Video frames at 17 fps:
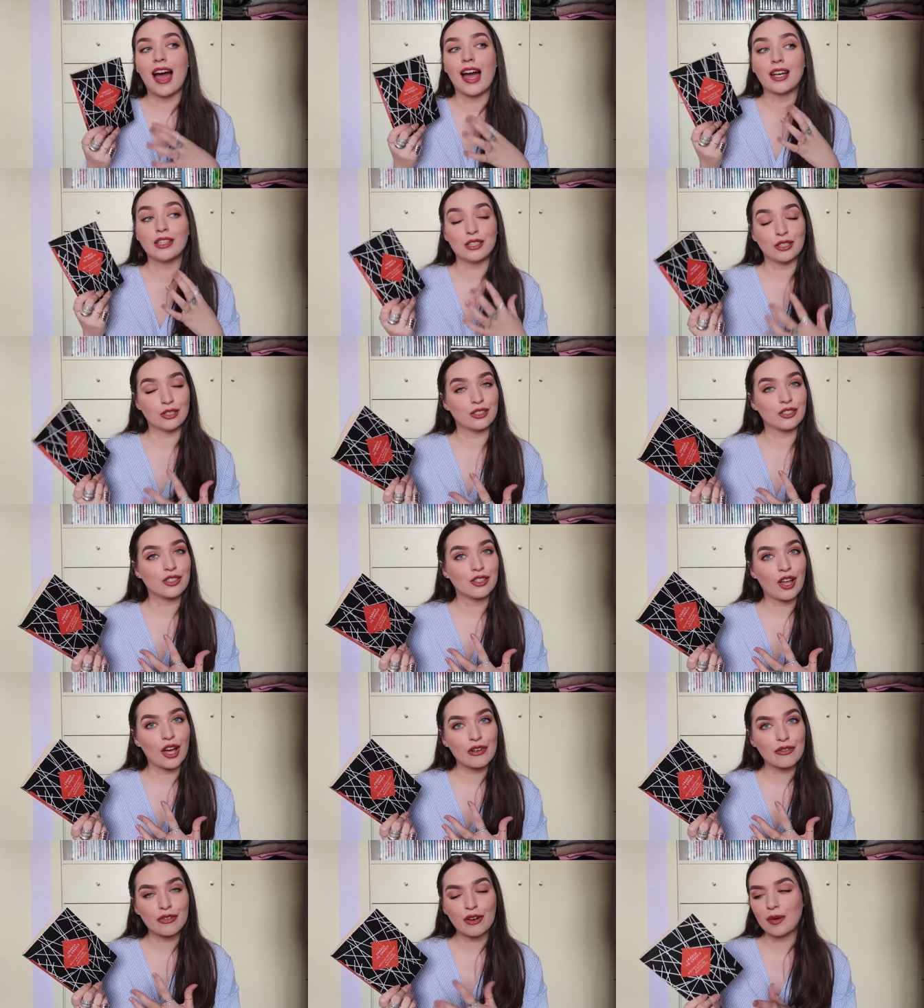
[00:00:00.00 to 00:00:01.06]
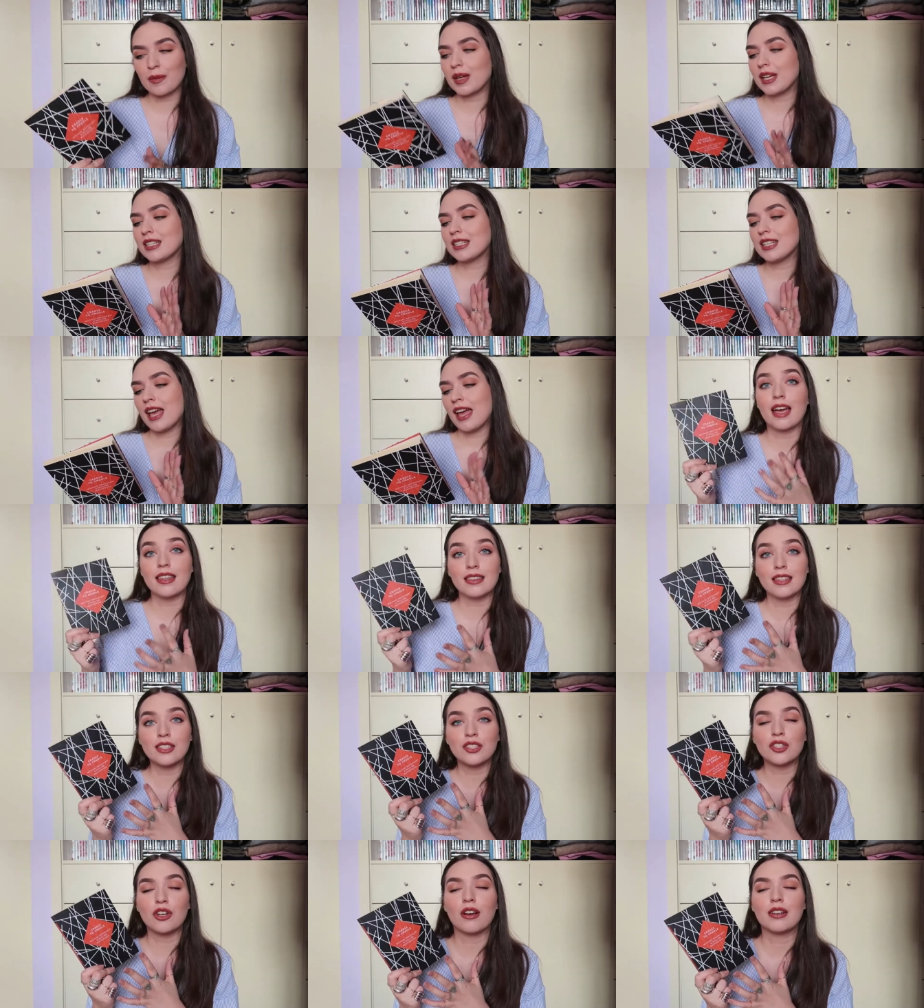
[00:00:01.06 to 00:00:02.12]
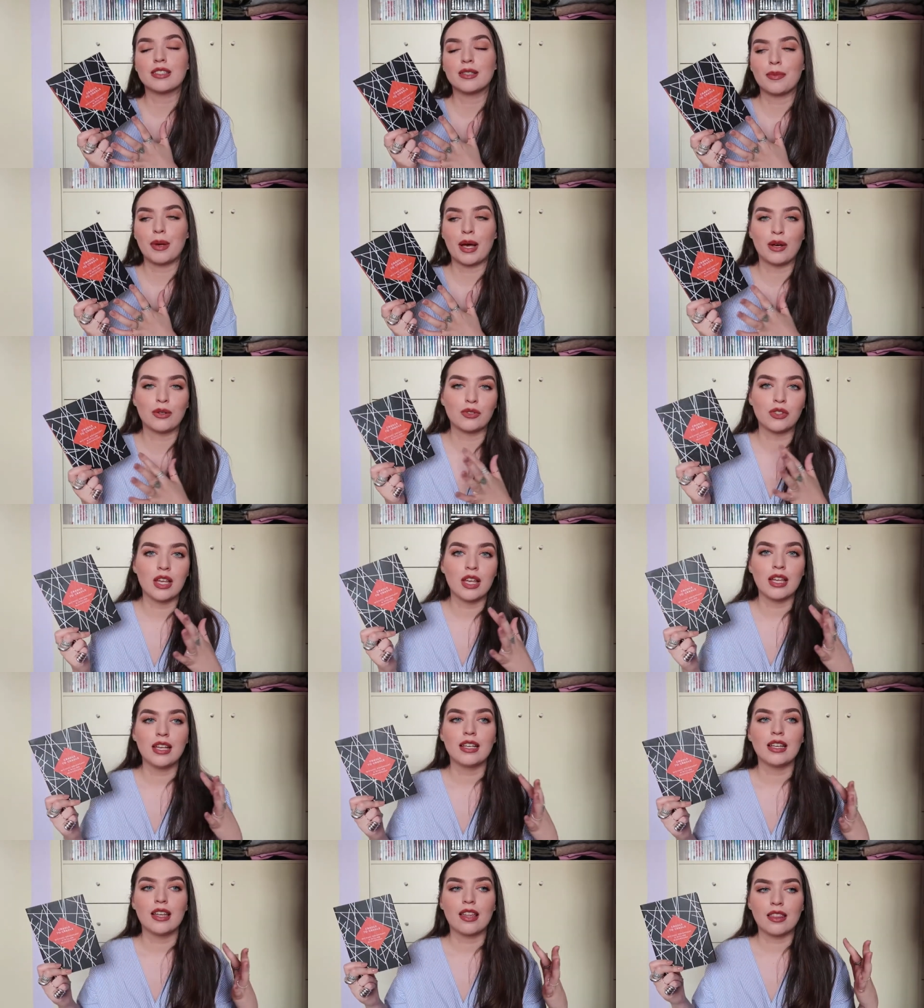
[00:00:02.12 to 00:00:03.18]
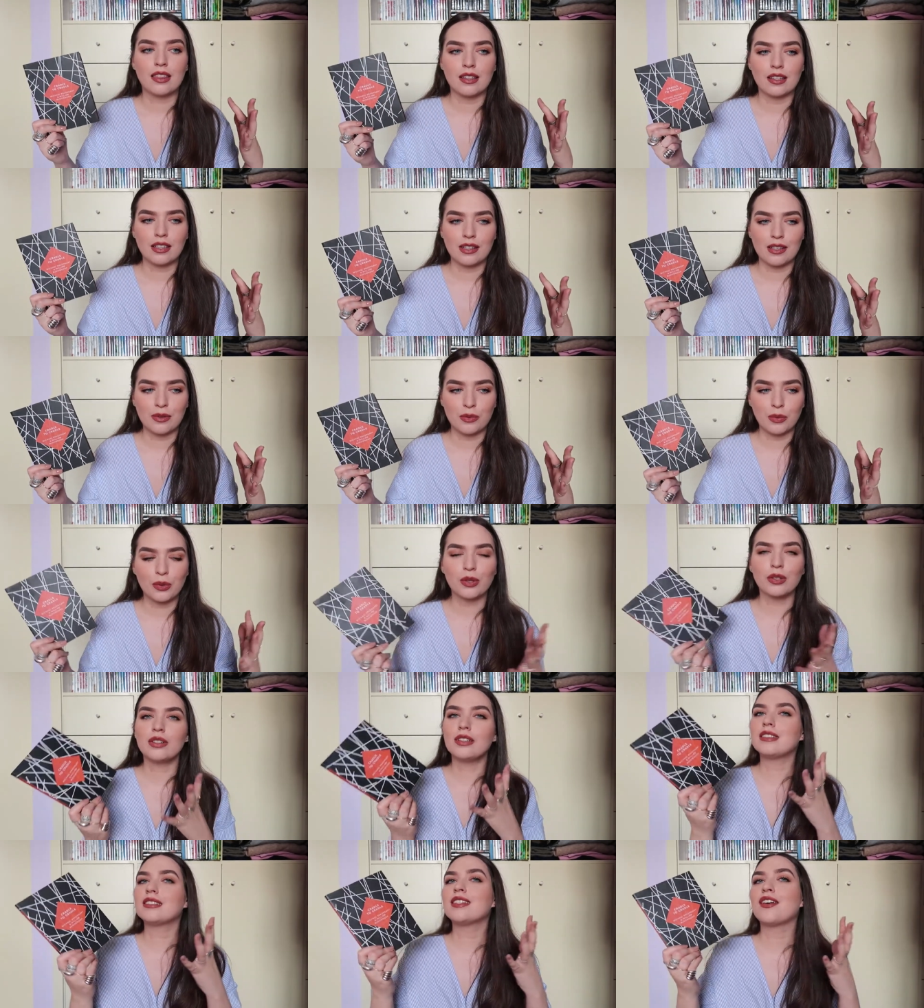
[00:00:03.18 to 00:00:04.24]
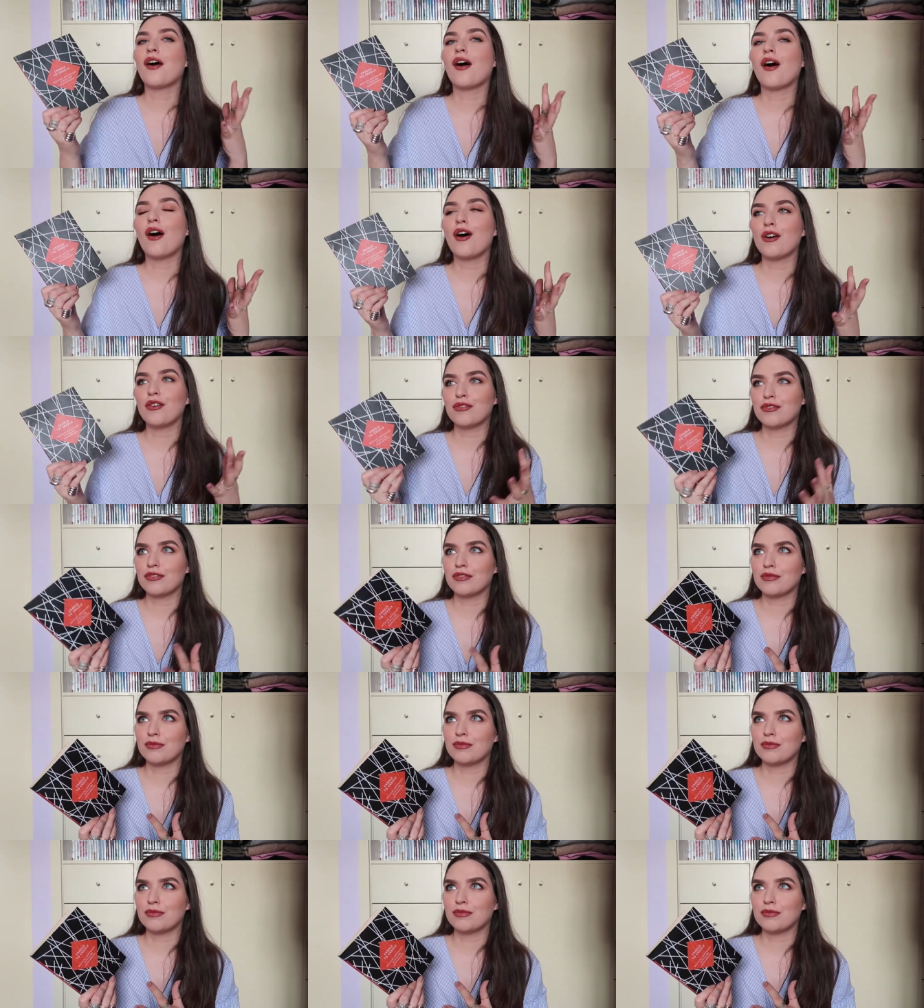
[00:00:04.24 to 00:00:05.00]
I learned a lot from it, and this talks about the world of